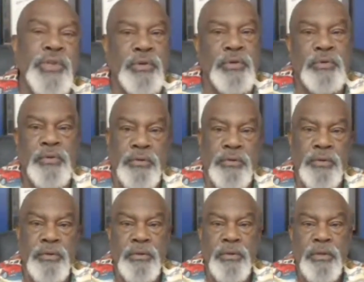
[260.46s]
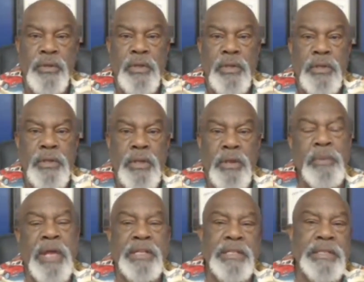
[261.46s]
about this game.
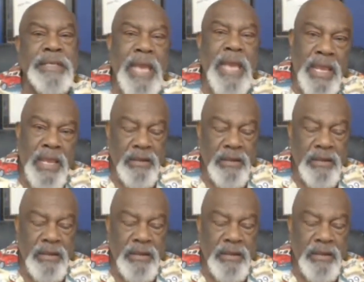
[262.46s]
I meant